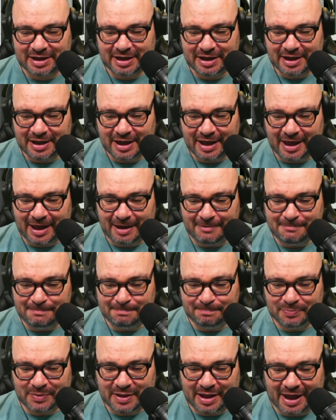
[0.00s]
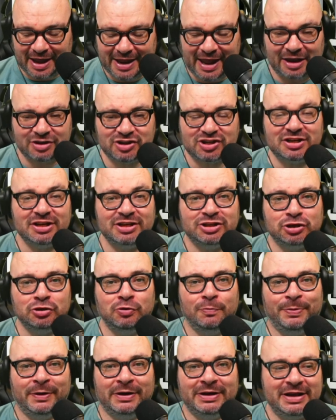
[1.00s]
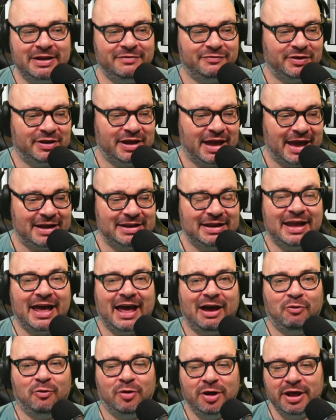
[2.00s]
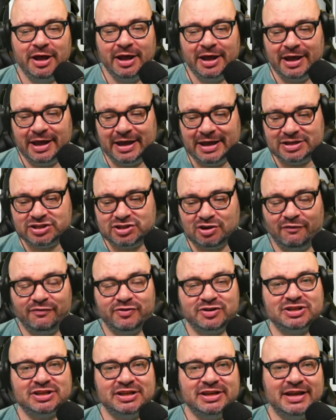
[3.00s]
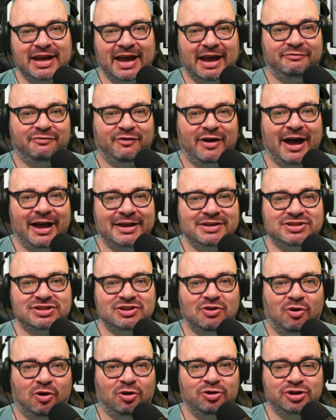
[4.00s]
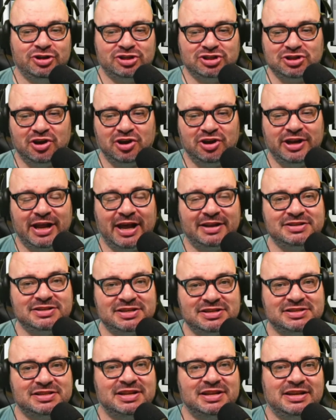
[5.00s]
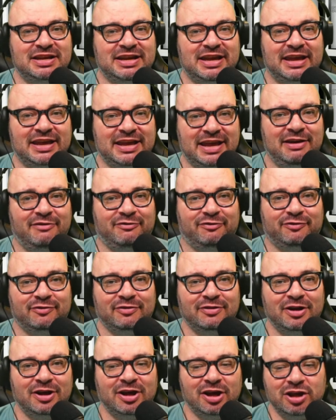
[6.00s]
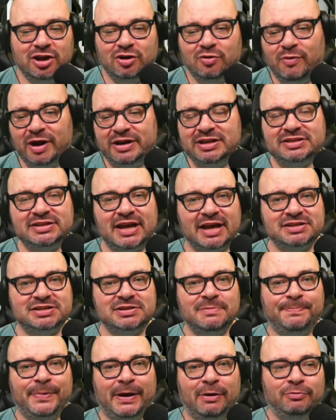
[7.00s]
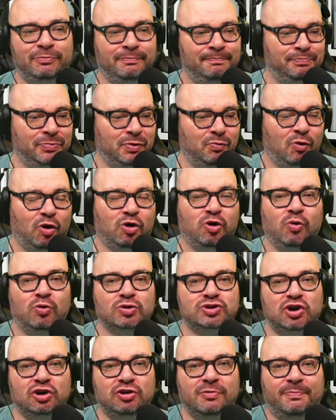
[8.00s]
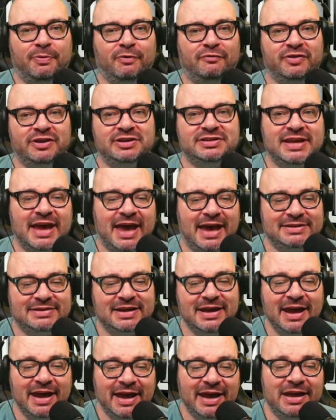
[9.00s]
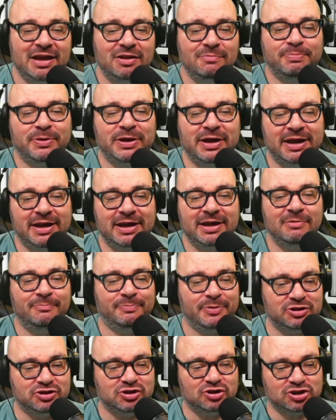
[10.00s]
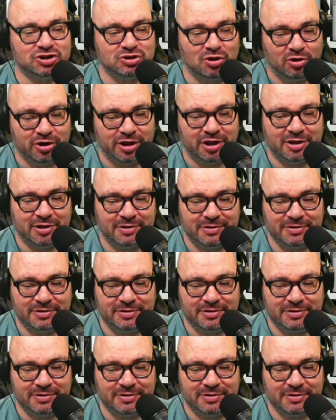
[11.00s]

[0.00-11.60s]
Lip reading: I actually do believe that Eddie Howe is obviously advised on certain answers that he can give. When he's asked about what goes on above his head, he'll be just sort of,